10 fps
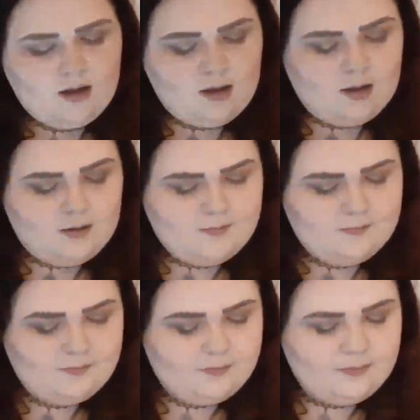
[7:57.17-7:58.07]

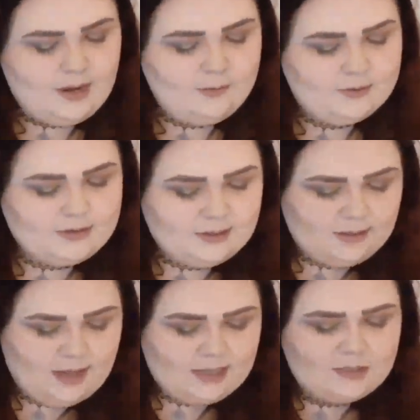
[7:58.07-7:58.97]
That was the
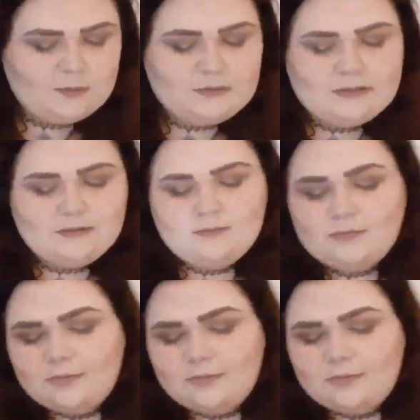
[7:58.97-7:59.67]
last one